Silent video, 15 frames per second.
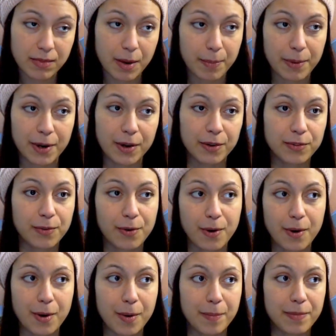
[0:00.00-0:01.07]
apart
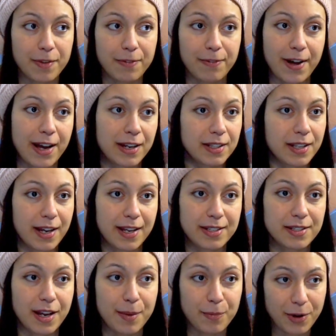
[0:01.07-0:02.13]
from the fact
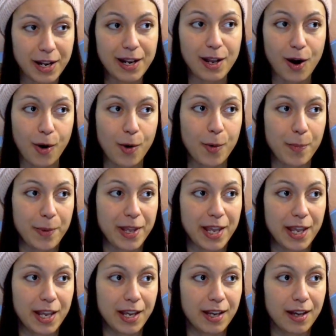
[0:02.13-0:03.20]
that I'm really
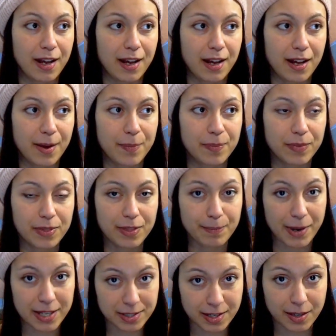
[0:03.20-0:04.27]
hoping
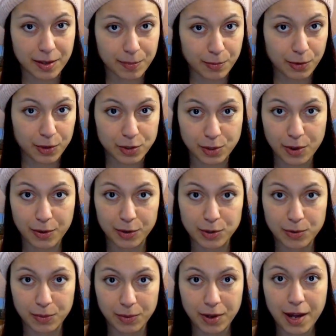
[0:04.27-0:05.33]
my second book is going
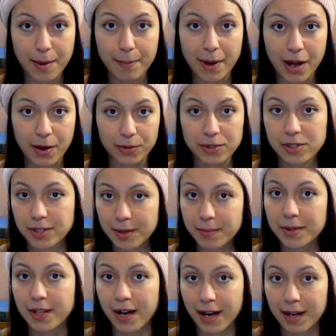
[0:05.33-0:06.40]
to come out
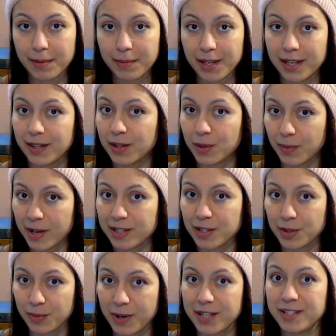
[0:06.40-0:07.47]
sometime in
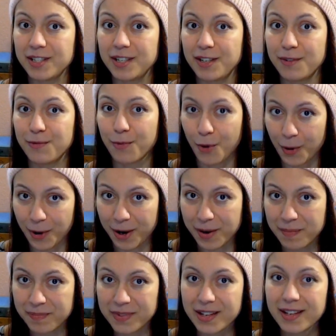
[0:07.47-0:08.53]
2024.
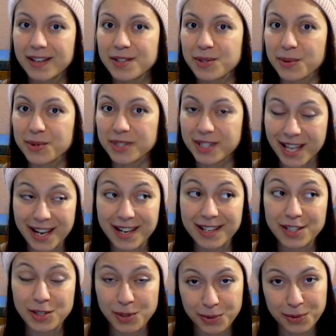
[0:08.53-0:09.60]
So stay
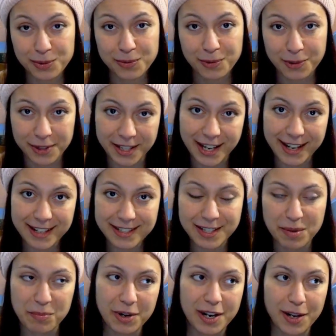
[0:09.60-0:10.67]
tuned for that.
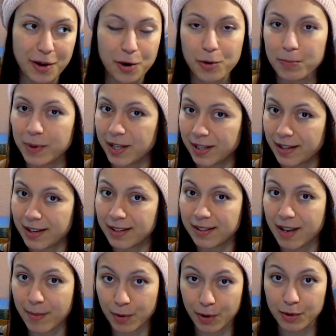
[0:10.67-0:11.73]
I'm really hoping that
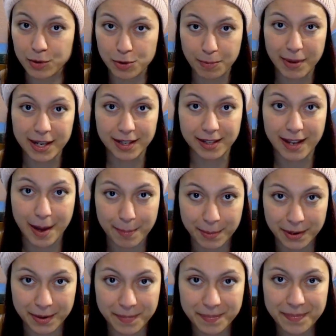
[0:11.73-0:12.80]
I'm going to make it happen.